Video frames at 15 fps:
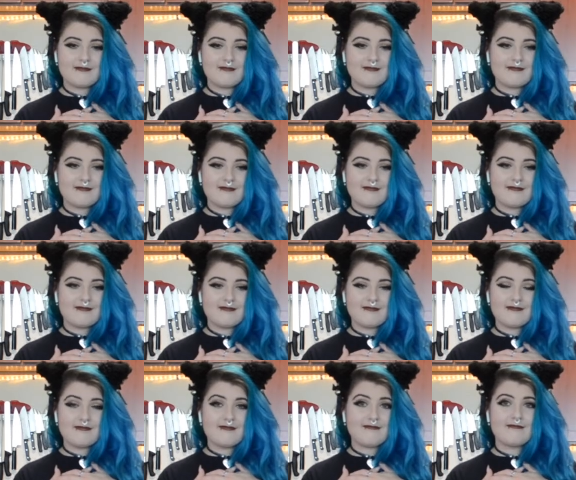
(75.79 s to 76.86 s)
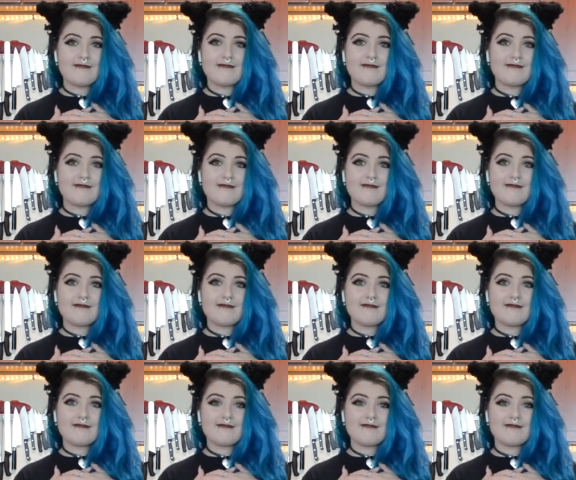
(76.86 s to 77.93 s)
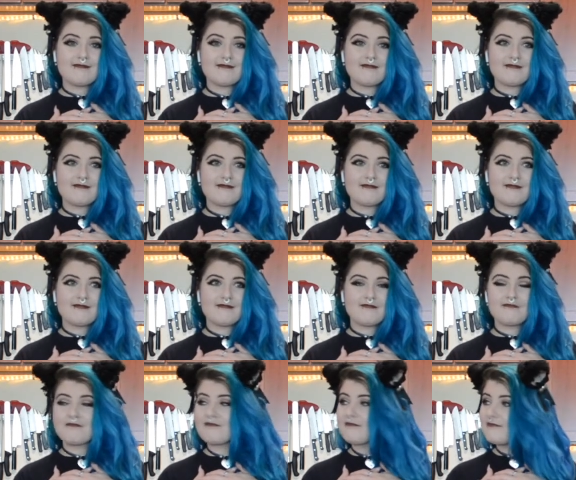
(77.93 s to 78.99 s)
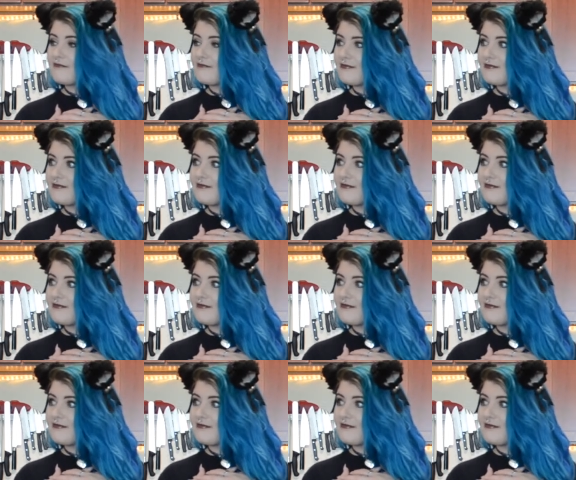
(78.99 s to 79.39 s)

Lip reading: (no one is talking)